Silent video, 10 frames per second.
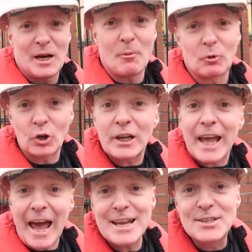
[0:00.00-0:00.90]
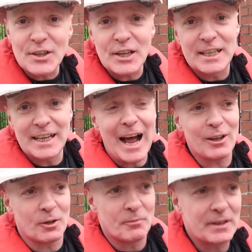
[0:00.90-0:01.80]
and we're going to get into the
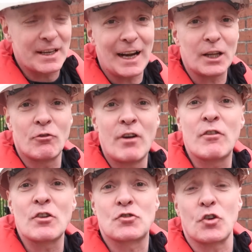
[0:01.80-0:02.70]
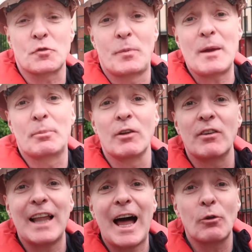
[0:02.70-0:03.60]
canal. Canal and Rivers Trust people have
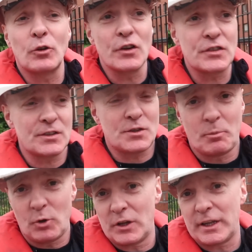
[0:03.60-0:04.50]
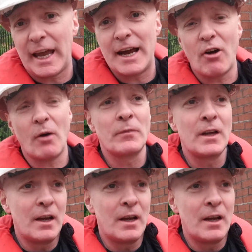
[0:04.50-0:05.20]
allowed us to put the gear on,